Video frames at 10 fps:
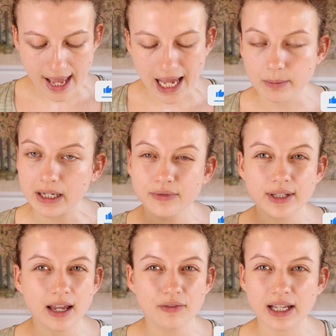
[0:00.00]
I believe
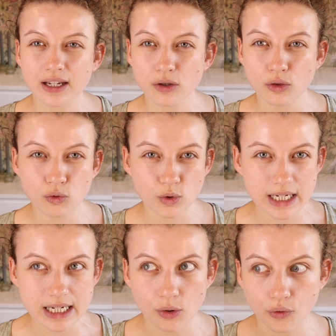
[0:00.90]
they have like
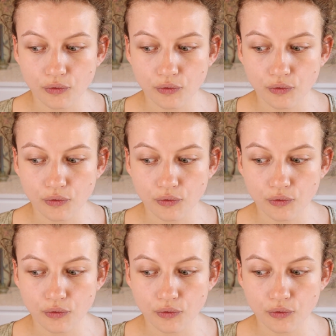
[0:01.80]
3 or